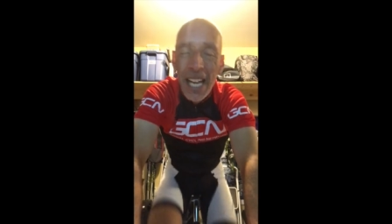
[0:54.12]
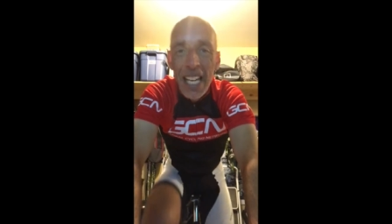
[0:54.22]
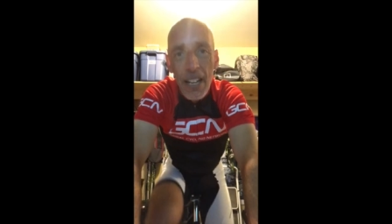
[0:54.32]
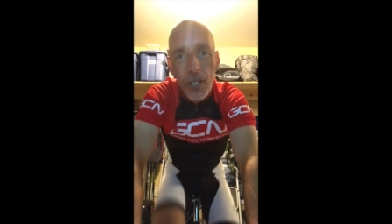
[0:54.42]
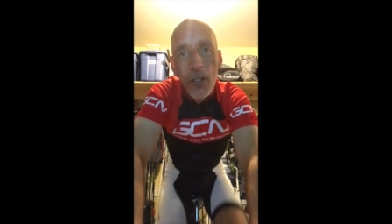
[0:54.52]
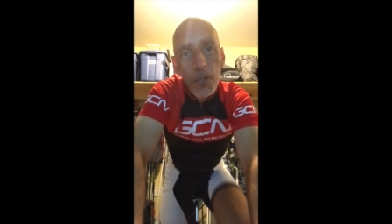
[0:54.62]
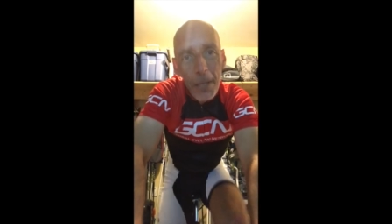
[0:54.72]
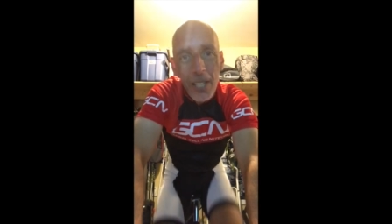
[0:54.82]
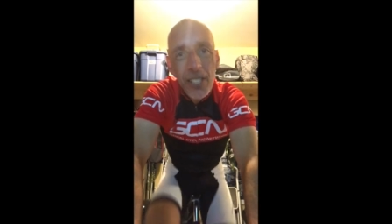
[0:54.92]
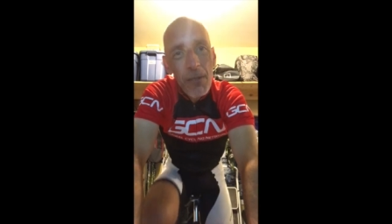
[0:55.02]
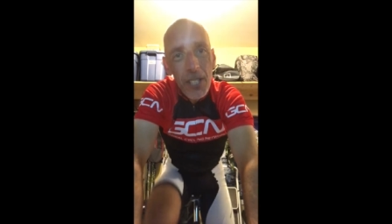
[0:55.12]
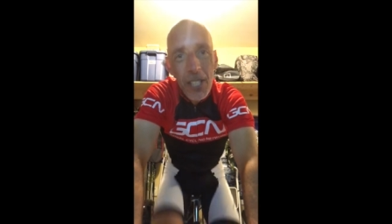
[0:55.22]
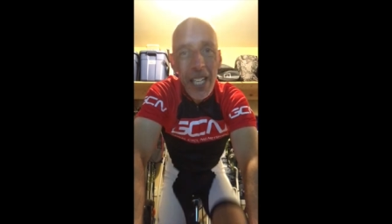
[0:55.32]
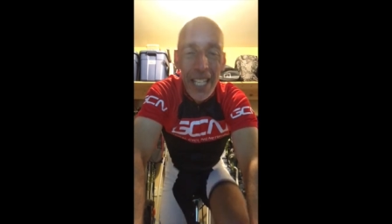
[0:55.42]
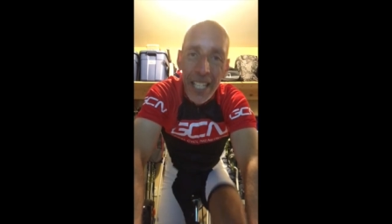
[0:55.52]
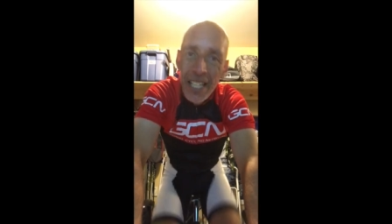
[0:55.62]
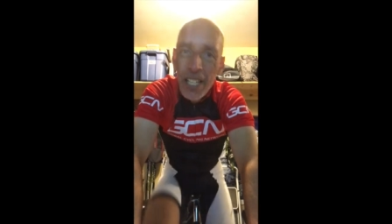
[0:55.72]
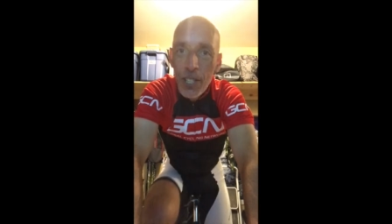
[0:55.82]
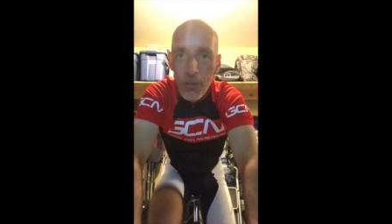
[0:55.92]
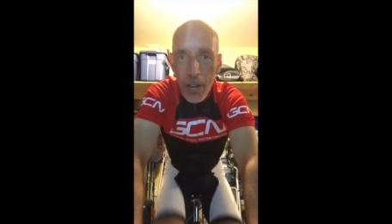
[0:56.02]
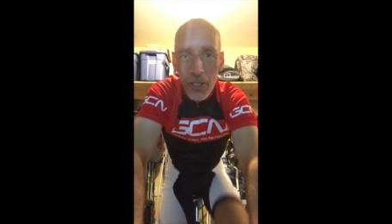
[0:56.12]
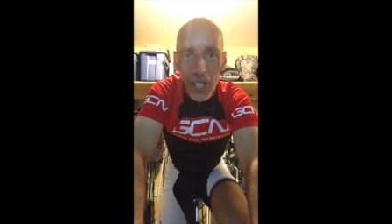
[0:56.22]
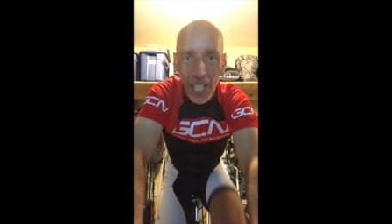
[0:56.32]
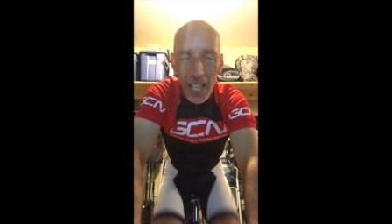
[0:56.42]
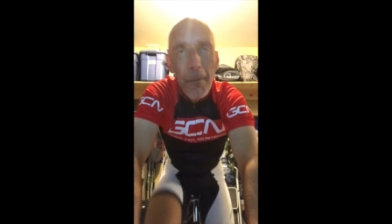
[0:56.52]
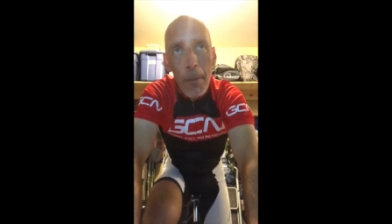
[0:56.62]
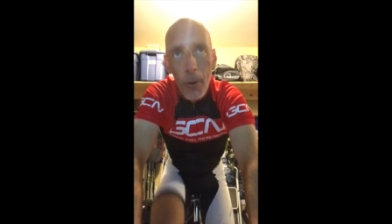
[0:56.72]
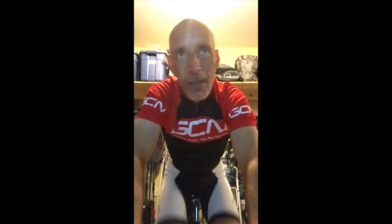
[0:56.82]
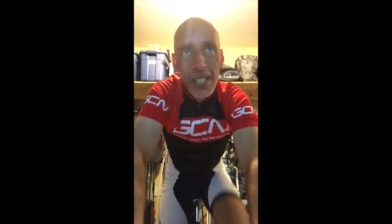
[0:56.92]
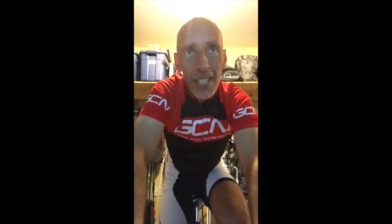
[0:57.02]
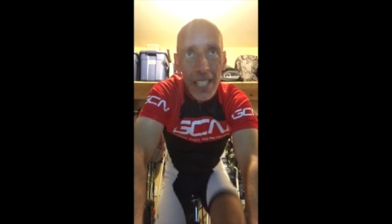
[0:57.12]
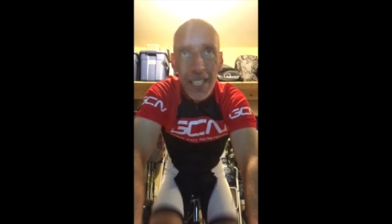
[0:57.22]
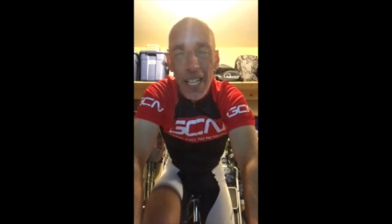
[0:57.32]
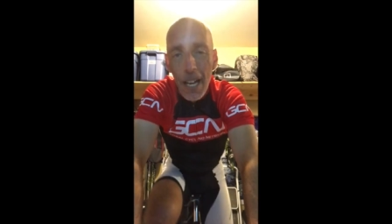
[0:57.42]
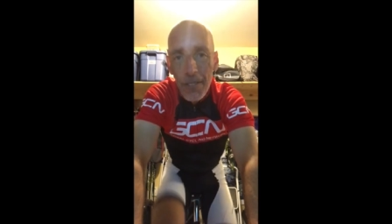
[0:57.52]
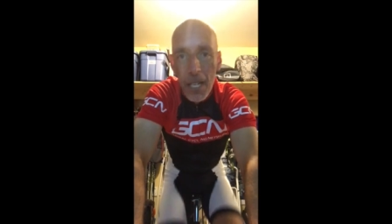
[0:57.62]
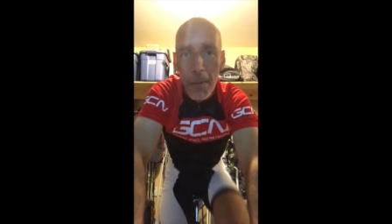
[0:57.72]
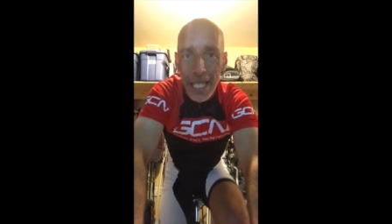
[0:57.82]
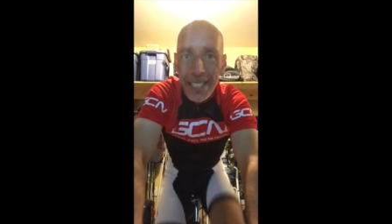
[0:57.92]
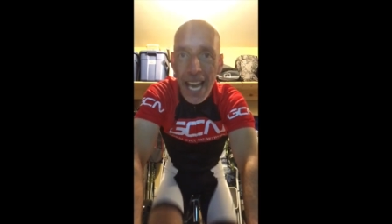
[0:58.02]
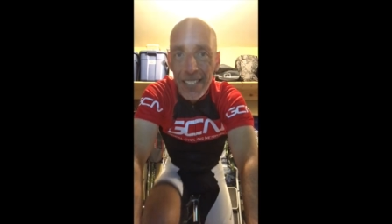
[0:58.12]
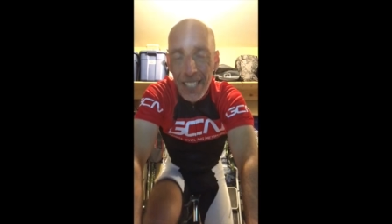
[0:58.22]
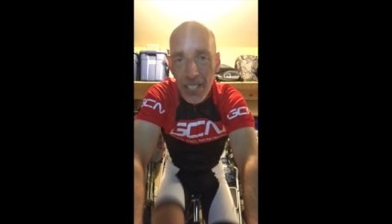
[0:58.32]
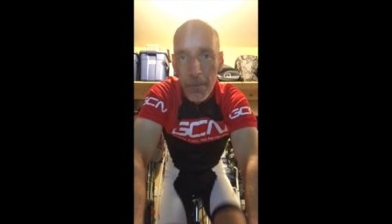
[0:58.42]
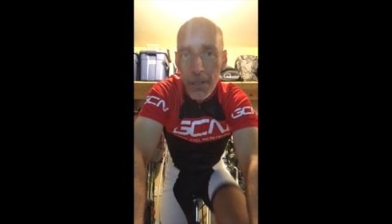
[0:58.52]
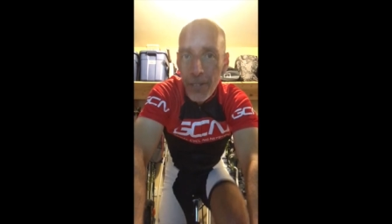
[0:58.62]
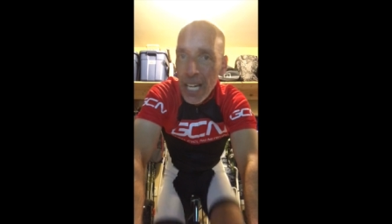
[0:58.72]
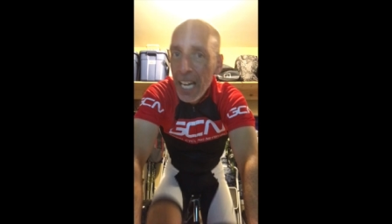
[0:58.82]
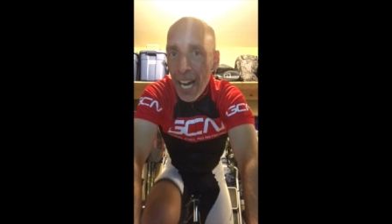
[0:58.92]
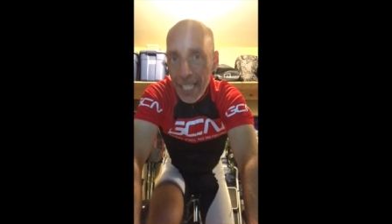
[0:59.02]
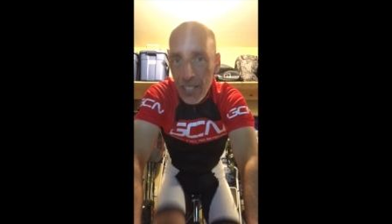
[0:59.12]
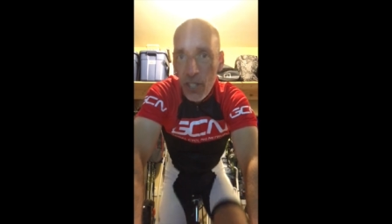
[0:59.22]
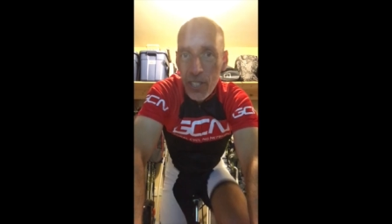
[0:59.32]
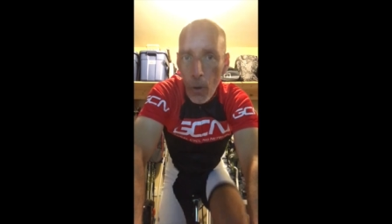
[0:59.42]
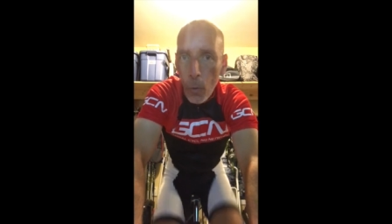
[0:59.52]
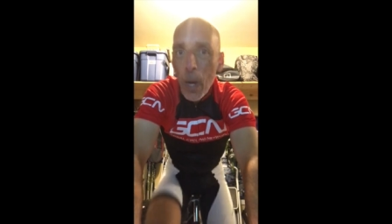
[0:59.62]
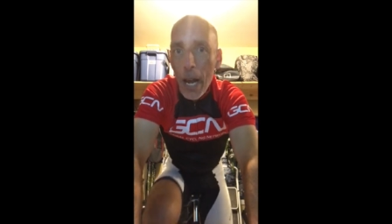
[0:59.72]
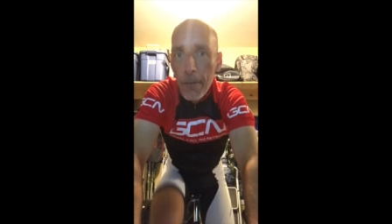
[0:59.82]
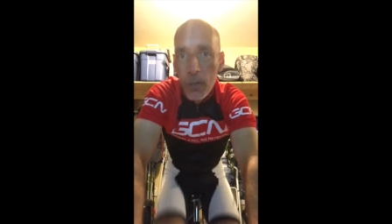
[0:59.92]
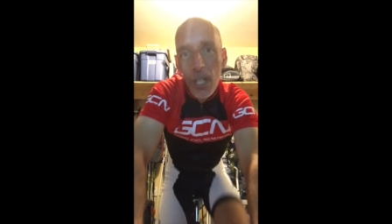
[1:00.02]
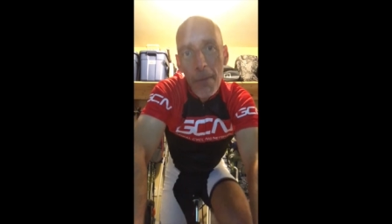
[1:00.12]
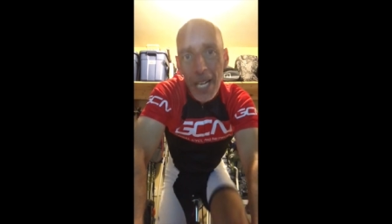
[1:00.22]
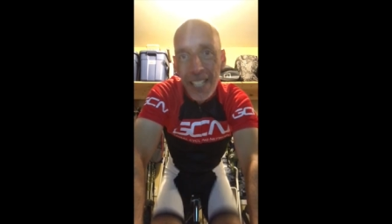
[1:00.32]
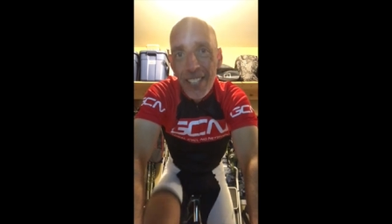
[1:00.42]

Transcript: Now, of course, because it was structured a little bit more easily than an FTP test in terms of I didn't just go all out for 20 minutes.